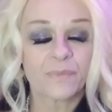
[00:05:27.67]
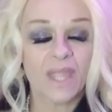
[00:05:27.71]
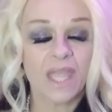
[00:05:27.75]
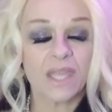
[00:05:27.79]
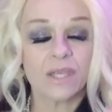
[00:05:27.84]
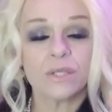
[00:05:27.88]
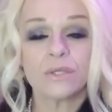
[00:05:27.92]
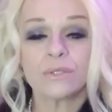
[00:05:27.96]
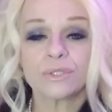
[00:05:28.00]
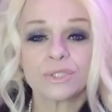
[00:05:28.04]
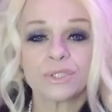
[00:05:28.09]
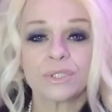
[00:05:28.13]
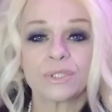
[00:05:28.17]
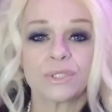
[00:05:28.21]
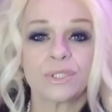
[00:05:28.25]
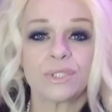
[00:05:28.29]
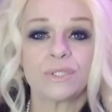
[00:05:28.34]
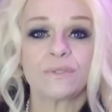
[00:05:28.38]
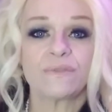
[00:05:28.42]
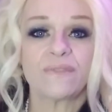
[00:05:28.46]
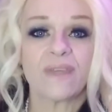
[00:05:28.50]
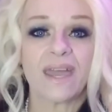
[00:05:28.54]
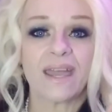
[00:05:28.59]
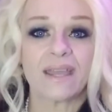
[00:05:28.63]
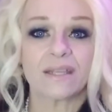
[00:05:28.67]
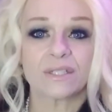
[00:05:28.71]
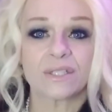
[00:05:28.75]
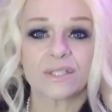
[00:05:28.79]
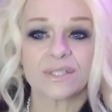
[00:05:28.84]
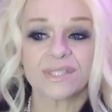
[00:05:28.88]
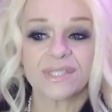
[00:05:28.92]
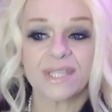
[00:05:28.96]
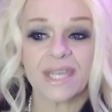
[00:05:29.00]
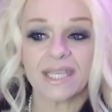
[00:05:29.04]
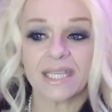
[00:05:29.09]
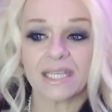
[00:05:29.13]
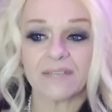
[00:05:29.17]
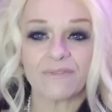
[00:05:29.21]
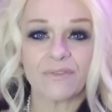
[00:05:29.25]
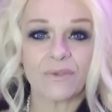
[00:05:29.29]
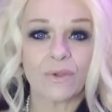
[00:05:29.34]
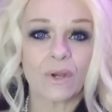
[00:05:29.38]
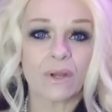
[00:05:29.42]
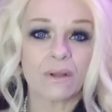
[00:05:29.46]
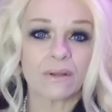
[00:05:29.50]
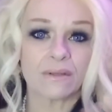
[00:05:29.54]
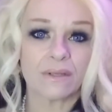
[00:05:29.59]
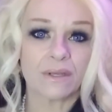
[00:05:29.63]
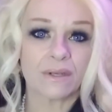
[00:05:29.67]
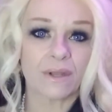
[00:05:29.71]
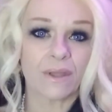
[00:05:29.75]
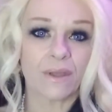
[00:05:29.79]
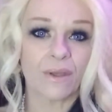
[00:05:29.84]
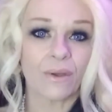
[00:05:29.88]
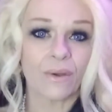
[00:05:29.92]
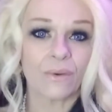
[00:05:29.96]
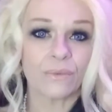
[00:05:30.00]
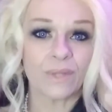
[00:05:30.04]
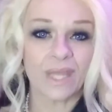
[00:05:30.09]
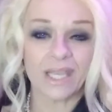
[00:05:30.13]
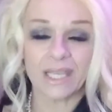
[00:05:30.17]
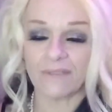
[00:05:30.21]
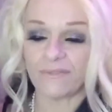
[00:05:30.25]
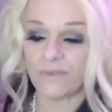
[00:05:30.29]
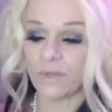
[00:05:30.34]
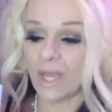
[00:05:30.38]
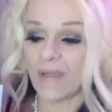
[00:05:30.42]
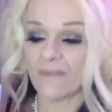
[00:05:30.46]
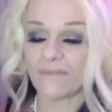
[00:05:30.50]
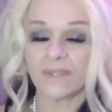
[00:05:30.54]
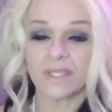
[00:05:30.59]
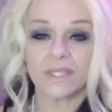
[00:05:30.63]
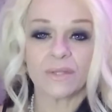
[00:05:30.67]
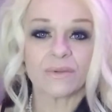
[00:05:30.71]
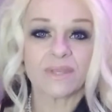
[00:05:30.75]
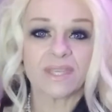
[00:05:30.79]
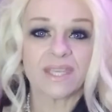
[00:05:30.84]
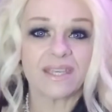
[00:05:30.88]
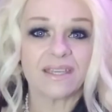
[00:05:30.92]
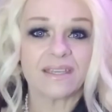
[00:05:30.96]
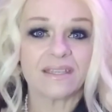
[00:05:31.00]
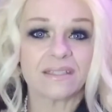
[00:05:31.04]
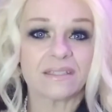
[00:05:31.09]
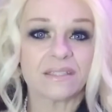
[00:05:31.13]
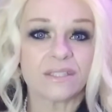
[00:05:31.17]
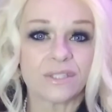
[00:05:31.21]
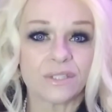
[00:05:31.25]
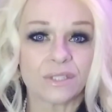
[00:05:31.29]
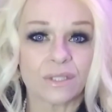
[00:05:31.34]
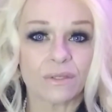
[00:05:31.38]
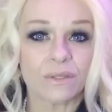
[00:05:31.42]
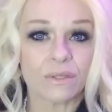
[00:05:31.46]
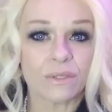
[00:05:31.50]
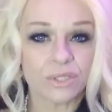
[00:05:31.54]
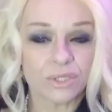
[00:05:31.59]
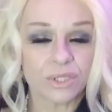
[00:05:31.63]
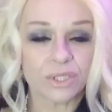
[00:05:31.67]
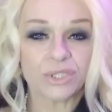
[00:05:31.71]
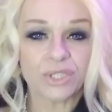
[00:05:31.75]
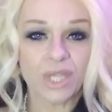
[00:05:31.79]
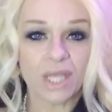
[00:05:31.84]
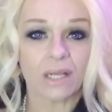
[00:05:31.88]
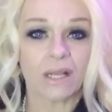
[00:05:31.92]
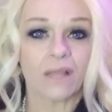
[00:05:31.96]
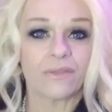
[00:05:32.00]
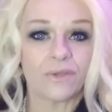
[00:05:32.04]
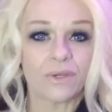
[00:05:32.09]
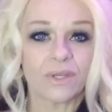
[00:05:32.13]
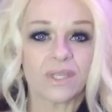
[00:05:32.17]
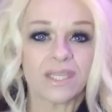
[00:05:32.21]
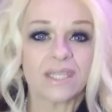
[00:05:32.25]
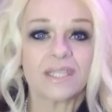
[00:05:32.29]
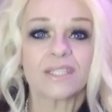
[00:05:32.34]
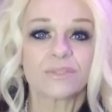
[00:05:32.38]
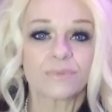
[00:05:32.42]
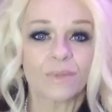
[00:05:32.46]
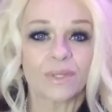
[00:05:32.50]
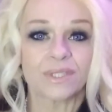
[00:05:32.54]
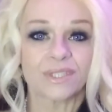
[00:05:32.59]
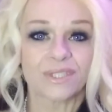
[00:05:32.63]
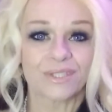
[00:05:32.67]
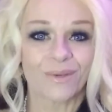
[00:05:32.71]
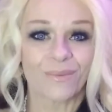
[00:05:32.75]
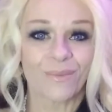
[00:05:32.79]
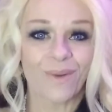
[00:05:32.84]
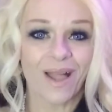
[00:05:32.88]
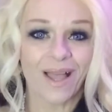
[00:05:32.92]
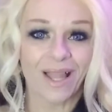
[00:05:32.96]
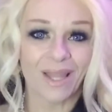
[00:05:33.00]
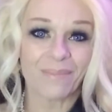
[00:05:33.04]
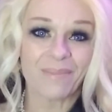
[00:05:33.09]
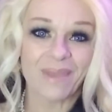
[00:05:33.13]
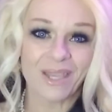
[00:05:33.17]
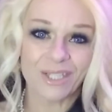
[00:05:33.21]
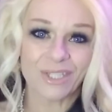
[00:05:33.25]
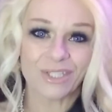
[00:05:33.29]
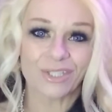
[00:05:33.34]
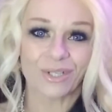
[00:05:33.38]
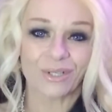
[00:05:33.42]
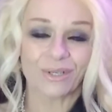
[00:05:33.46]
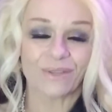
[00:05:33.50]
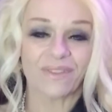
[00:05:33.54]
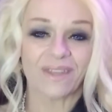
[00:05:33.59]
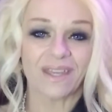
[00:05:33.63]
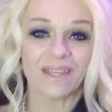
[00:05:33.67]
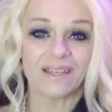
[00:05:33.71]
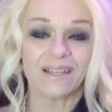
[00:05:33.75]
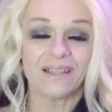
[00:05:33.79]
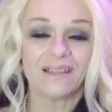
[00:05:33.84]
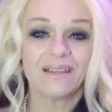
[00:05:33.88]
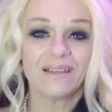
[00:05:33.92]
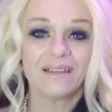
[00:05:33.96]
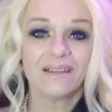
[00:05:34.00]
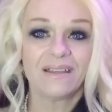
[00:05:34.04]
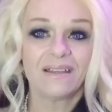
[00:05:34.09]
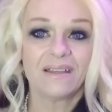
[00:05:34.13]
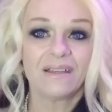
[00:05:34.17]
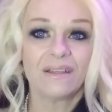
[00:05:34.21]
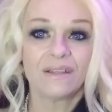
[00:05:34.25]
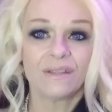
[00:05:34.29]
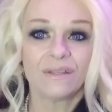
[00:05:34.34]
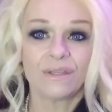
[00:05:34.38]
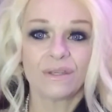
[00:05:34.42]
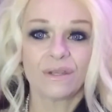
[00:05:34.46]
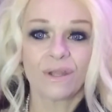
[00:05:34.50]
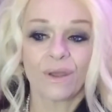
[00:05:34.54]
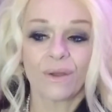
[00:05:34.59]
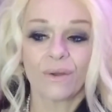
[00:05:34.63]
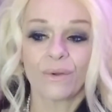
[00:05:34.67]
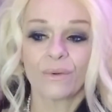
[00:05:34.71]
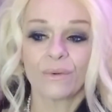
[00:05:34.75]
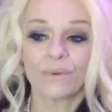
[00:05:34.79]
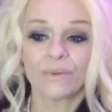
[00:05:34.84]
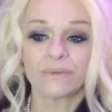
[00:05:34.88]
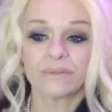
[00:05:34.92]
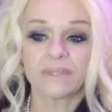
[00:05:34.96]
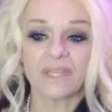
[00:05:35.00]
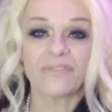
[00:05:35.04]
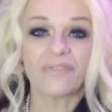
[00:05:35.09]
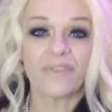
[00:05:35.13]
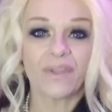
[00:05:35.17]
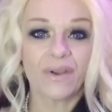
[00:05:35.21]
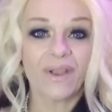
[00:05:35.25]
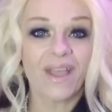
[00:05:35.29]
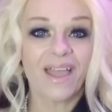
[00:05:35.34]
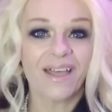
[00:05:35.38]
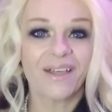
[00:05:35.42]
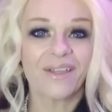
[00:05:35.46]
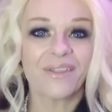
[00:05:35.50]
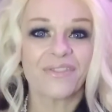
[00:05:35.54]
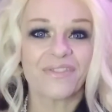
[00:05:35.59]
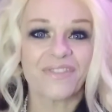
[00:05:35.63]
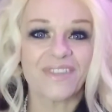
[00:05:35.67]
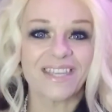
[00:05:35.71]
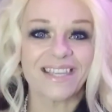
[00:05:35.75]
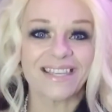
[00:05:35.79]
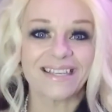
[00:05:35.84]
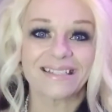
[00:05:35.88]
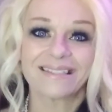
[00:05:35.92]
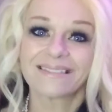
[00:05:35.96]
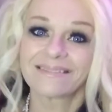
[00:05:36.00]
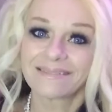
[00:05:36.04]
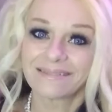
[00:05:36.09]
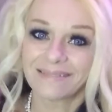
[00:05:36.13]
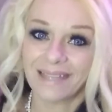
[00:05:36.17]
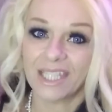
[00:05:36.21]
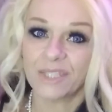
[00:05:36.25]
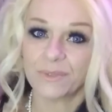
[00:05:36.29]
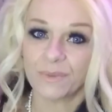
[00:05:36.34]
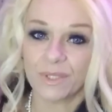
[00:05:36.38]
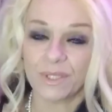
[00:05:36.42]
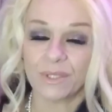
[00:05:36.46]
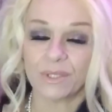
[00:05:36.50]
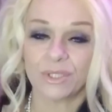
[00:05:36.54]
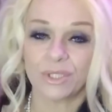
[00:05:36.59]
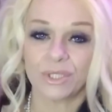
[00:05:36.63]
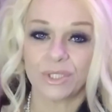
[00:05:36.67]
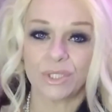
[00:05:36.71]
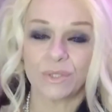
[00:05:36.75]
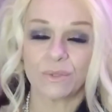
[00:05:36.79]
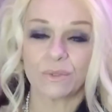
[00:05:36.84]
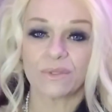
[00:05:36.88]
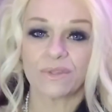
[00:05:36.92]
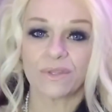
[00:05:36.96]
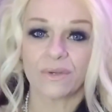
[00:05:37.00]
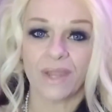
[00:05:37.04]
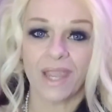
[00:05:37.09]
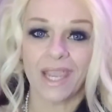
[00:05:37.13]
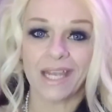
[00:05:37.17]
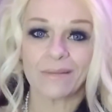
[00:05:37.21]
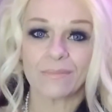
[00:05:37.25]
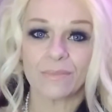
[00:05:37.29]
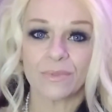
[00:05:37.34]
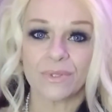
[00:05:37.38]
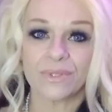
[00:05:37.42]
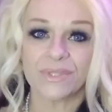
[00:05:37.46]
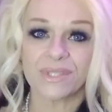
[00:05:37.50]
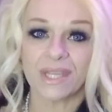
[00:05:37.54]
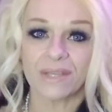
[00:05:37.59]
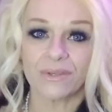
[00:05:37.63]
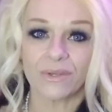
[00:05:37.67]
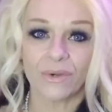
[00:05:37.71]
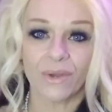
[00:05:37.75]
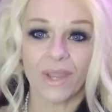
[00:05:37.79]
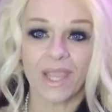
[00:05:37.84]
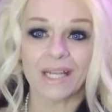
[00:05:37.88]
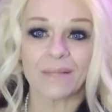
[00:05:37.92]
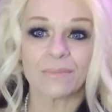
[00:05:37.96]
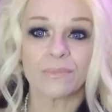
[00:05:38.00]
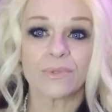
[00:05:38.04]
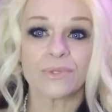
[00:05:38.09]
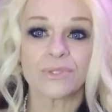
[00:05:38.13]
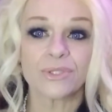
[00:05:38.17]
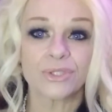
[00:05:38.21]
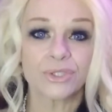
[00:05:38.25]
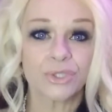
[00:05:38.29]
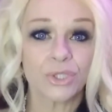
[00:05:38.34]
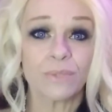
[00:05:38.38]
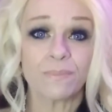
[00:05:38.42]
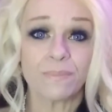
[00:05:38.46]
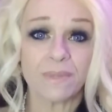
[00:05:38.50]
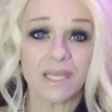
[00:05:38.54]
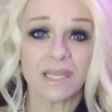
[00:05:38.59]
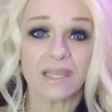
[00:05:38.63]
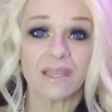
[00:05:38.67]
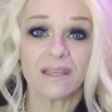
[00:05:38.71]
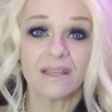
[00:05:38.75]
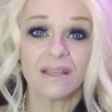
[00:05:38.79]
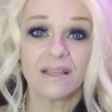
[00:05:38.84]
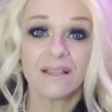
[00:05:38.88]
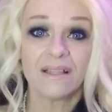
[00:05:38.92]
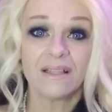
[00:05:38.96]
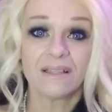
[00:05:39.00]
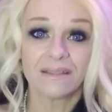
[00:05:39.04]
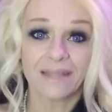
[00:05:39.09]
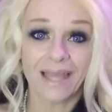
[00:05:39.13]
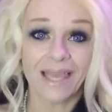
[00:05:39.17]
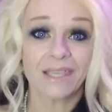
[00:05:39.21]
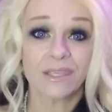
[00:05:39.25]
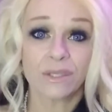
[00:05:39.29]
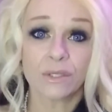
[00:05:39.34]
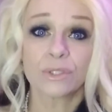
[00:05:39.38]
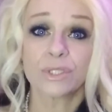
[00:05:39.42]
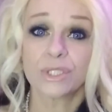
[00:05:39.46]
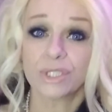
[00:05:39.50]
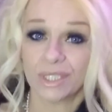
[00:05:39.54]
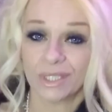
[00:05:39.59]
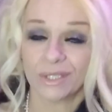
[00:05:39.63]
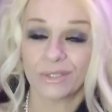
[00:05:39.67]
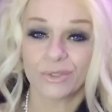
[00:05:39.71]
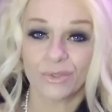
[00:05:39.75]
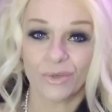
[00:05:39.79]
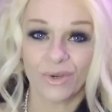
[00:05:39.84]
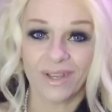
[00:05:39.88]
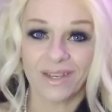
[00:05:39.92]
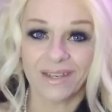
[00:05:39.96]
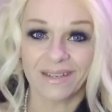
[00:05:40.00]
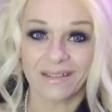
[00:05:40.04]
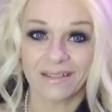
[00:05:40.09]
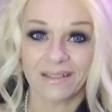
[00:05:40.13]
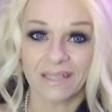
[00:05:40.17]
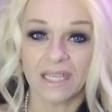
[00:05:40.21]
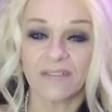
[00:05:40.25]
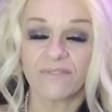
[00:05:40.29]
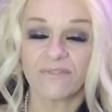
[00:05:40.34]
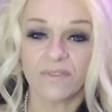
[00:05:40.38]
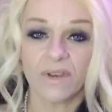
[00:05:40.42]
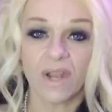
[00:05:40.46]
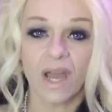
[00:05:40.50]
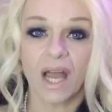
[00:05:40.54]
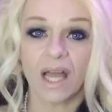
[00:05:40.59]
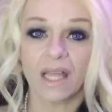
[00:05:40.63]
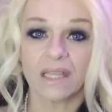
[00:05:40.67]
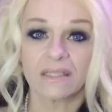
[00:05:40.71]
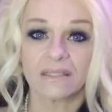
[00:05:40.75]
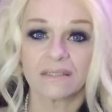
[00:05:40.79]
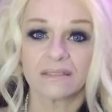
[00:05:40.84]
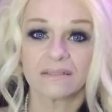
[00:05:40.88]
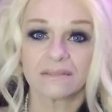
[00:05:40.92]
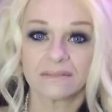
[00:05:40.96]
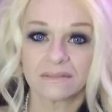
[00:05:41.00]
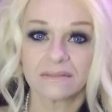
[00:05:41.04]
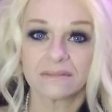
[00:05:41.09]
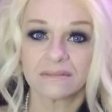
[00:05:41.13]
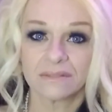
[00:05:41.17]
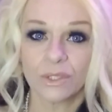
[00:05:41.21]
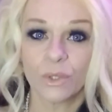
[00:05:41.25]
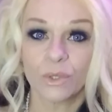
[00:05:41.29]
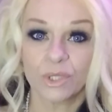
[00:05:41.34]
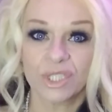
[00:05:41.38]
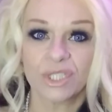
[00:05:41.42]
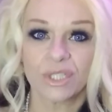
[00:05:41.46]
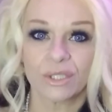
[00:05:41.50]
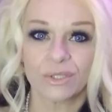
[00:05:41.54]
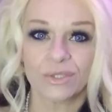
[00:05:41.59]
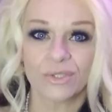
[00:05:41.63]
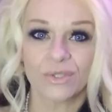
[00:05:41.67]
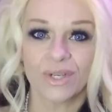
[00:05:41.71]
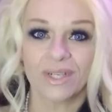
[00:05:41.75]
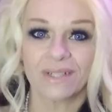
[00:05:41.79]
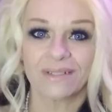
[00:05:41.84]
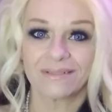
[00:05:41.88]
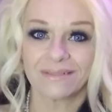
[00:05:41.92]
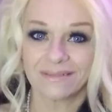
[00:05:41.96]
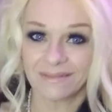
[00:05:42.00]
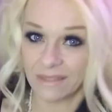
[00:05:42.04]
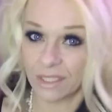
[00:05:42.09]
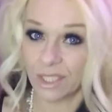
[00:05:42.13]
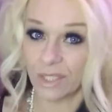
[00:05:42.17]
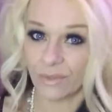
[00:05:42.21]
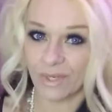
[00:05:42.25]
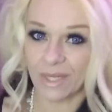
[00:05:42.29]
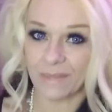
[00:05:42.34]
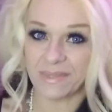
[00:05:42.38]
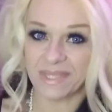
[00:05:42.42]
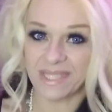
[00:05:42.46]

And you should do that. Just like if you're, you know, like if you have little kids, you know, you should check on your kids once in a while and make sure that, you know, that they're healthy. That's what you should do with your animals. And your animals should be like your children, if not your children. You know what I'm